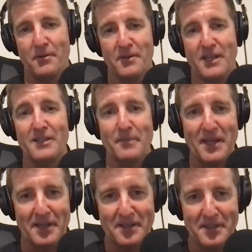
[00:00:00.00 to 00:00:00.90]

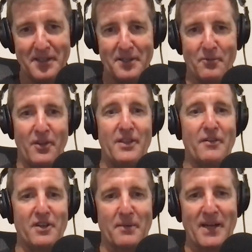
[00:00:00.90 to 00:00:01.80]
kilometer, well, then
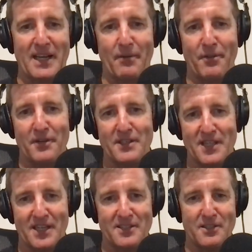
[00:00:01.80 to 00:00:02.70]
they've got to make up 30
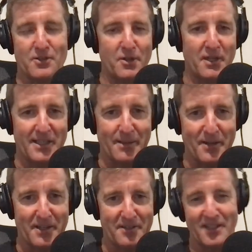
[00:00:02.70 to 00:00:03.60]
seconds in 2
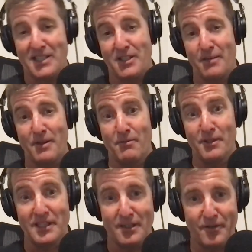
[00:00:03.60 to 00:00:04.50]
kilometers, and that's going to be
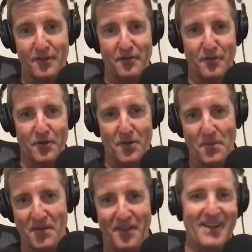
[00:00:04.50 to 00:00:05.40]
really difficult for
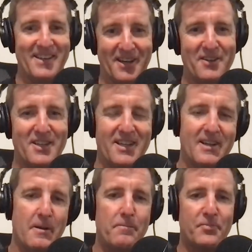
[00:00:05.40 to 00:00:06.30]
them. And then,
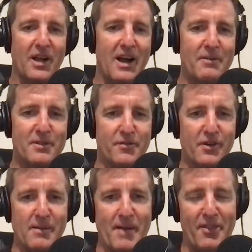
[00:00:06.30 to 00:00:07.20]
I was
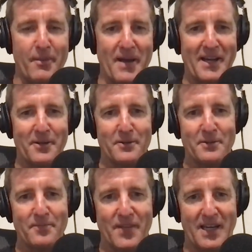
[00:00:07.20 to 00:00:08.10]
very
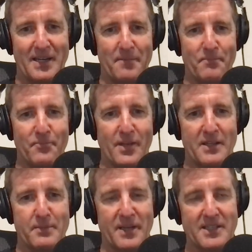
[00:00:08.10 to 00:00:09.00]
mathematical,
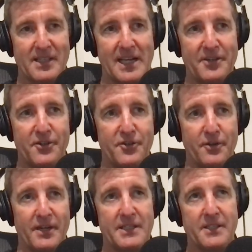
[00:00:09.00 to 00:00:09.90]
especially under
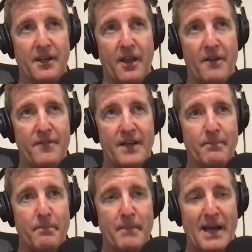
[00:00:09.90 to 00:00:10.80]
duress. I
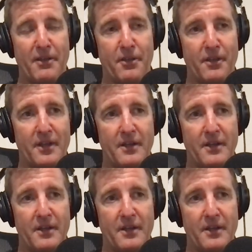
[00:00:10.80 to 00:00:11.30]
found math